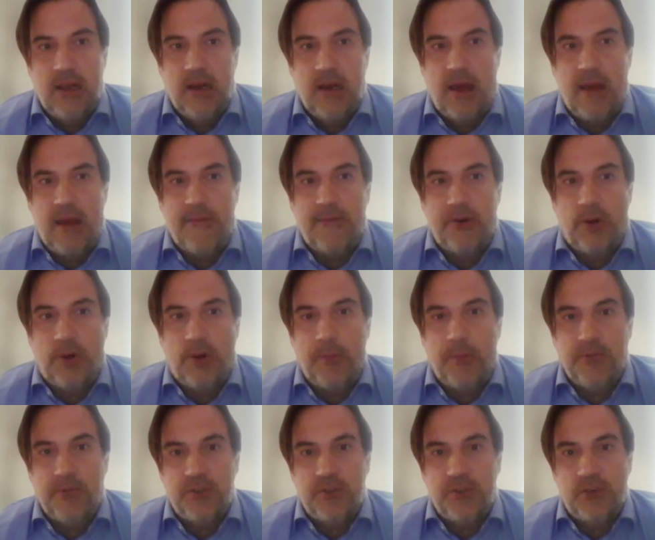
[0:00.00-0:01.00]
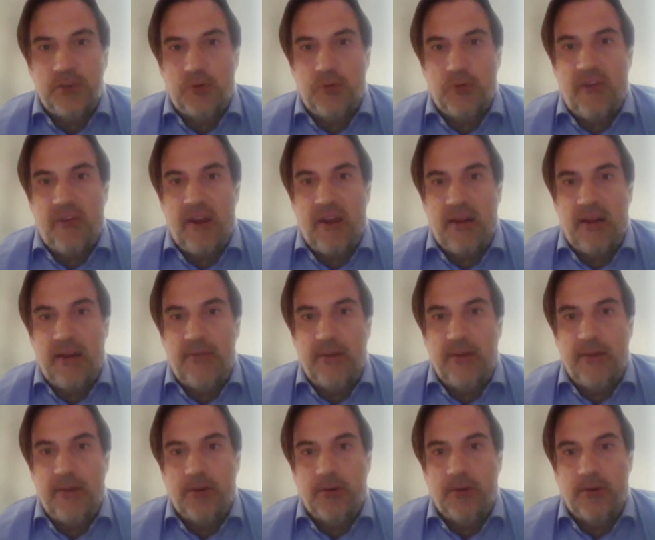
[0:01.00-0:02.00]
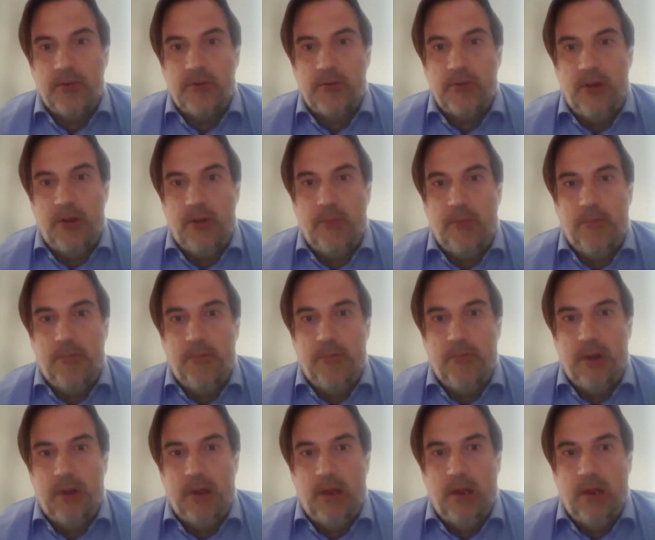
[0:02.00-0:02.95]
life in opposition would be very difficult for him,